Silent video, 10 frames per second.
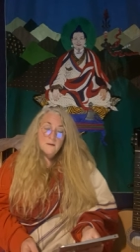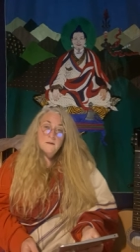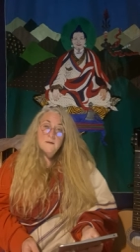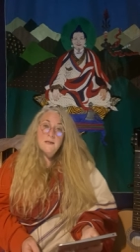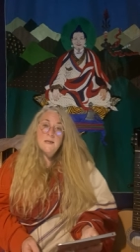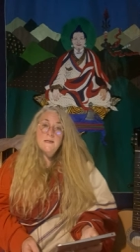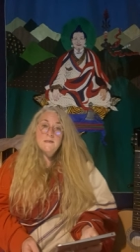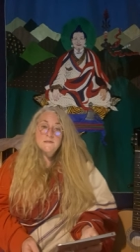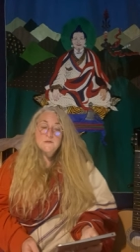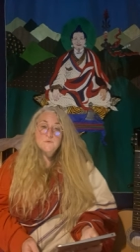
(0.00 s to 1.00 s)
The
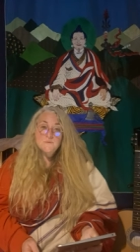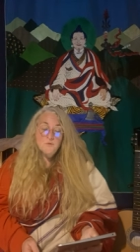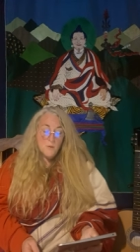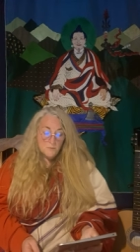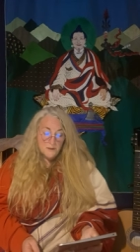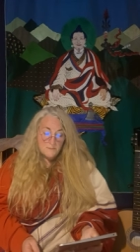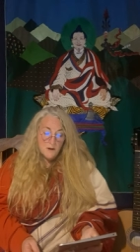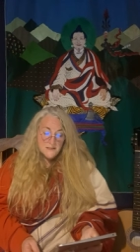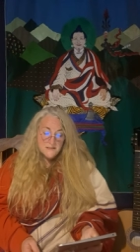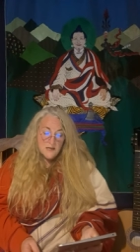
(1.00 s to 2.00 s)
East was probably
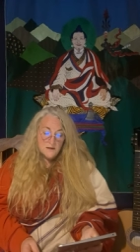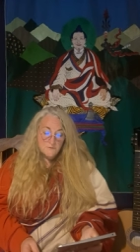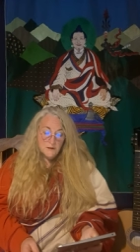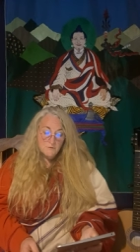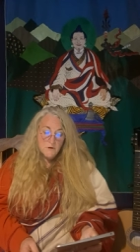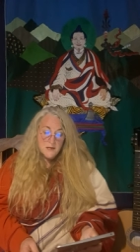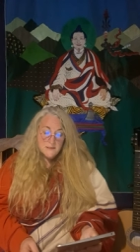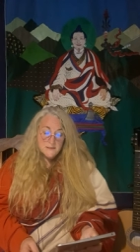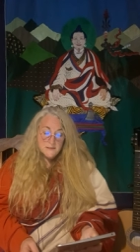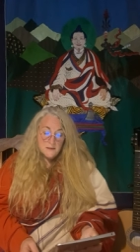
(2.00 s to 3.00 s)
my saving
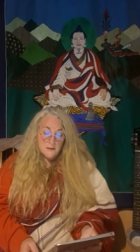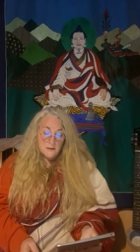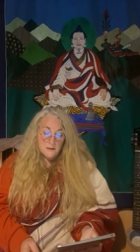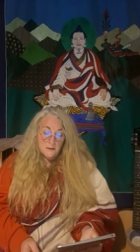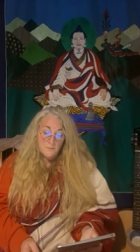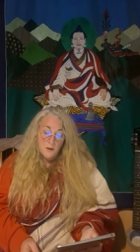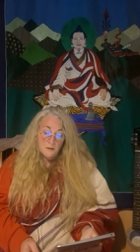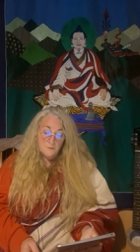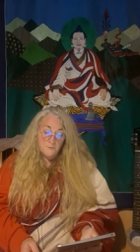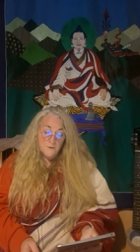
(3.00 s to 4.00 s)
grace, but for the